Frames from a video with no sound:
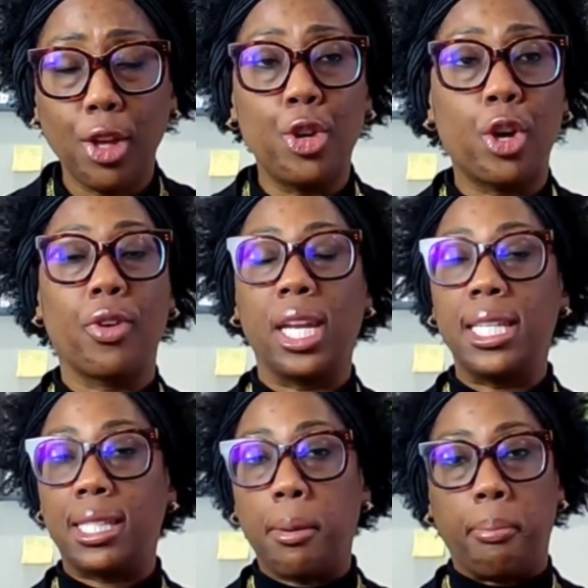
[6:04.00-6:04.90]
You can
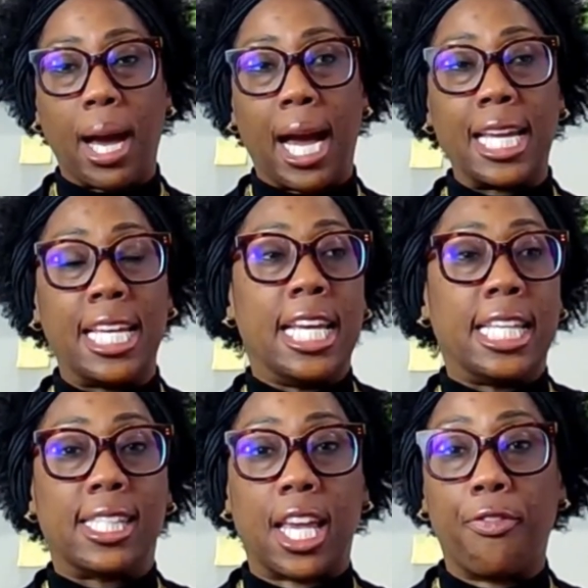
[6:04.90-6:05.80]
release it by
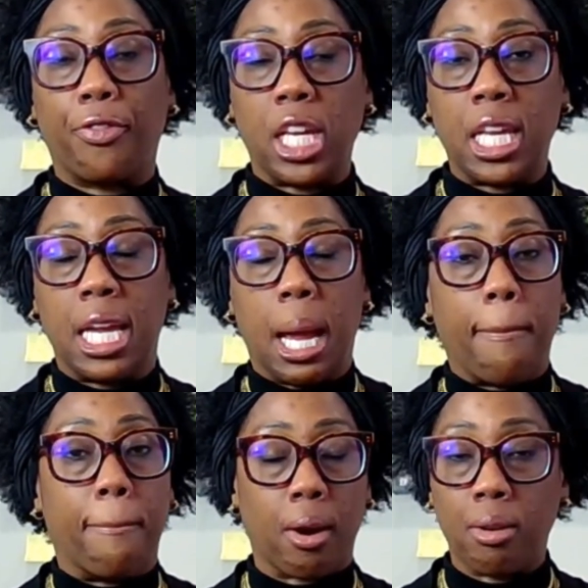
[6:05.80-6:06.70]
safely
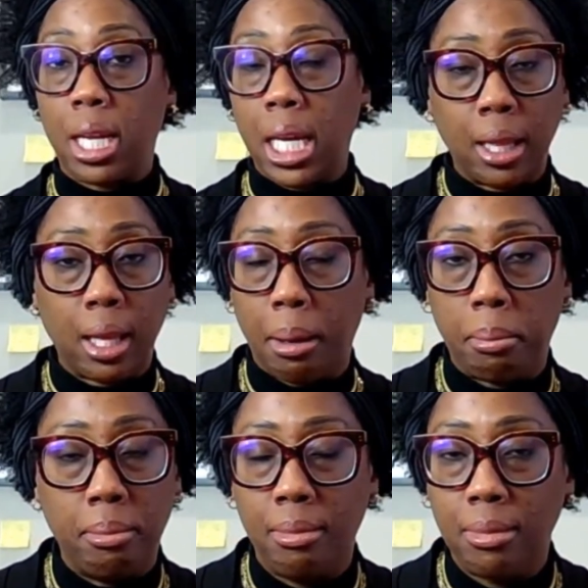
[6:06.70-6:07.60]
burning
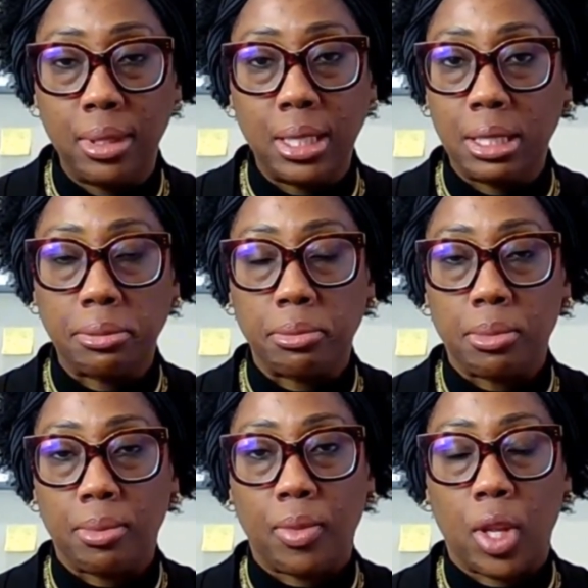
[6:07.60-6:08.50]
them.
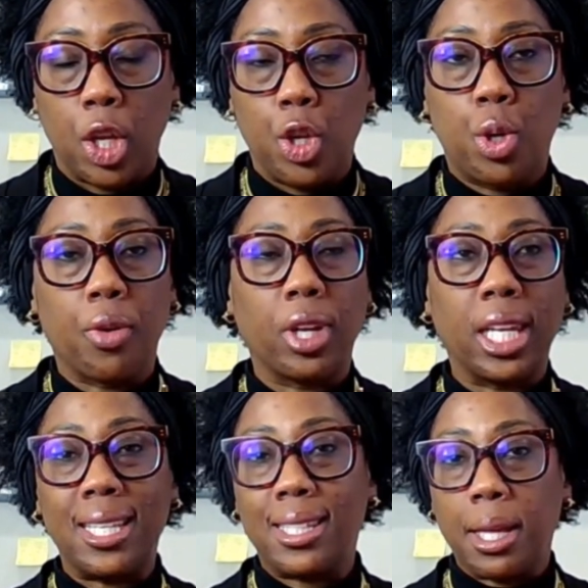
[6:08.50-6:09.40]
You can
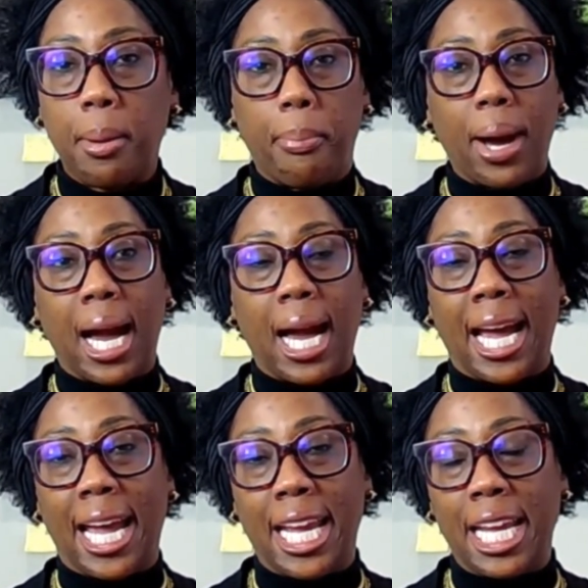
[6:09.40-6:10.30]
release them
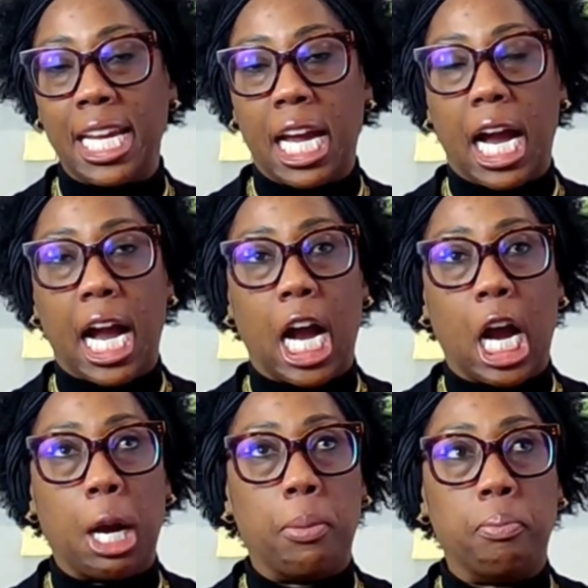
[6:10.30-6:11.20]
by,
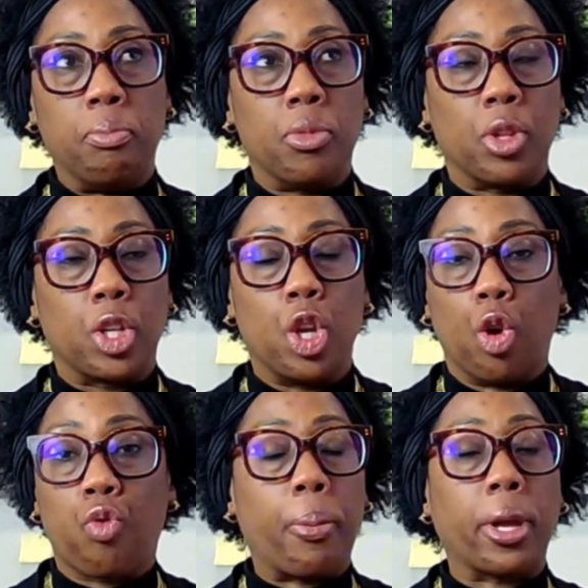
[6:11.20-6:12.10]

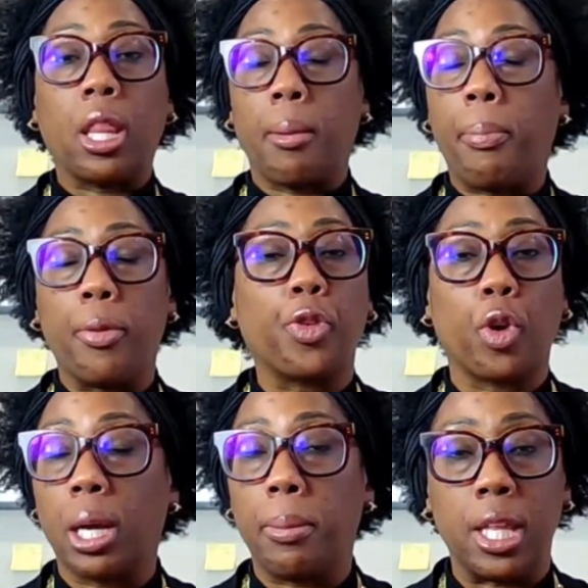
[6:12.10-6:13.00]
ripping them up and
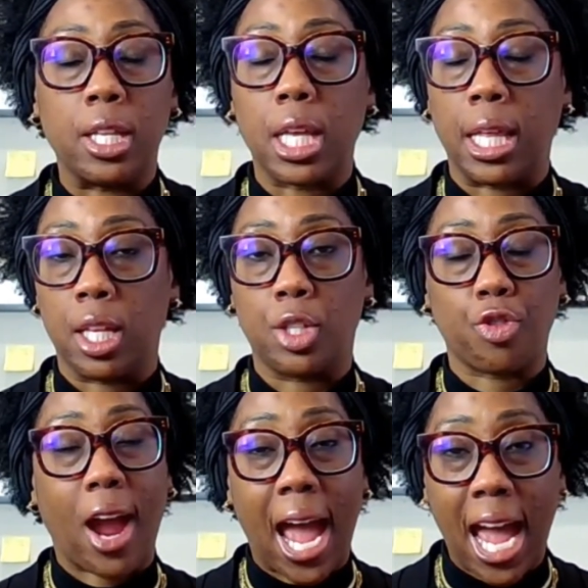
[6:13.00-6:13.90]
throwing them in the
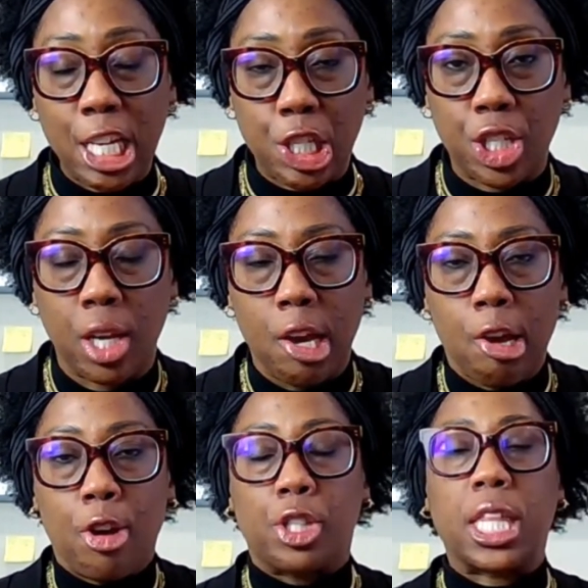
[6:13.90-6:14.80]
trash.
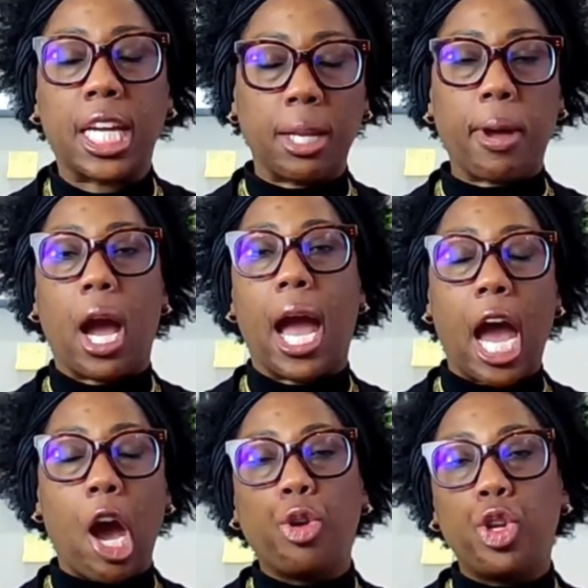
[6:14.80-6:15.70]
Thinking about
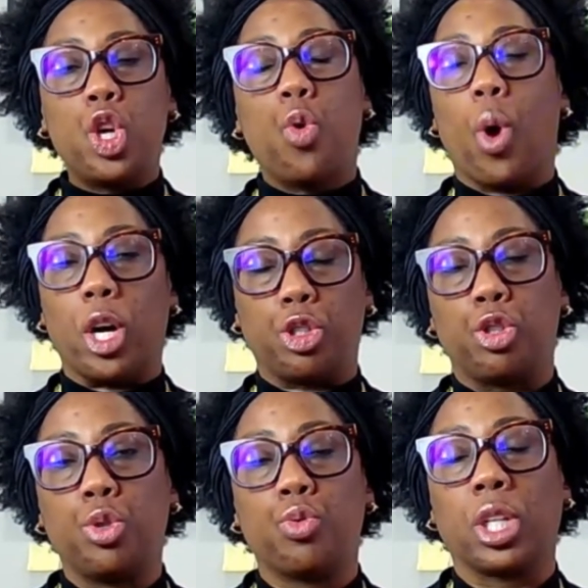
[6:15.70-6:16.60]
how do you want
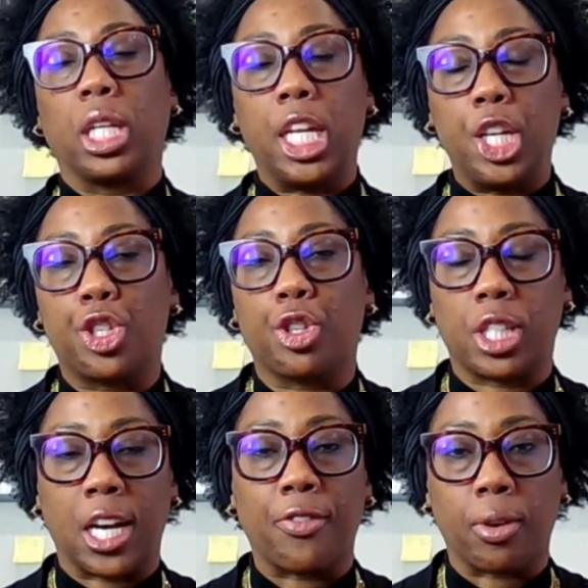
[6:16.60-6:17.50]
to release
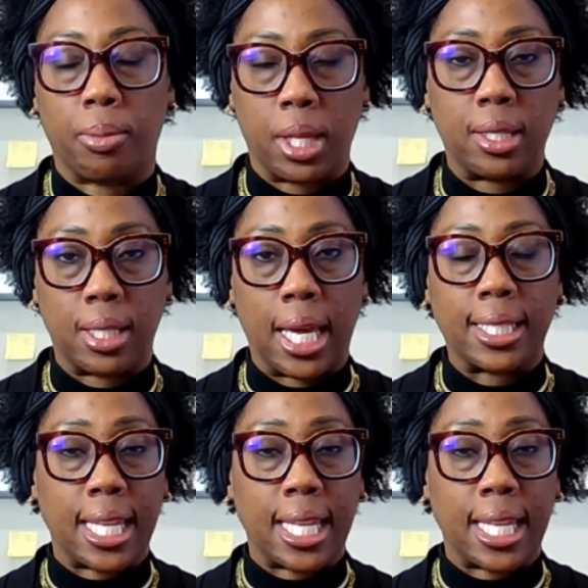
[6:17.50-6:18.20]
yourself from these things.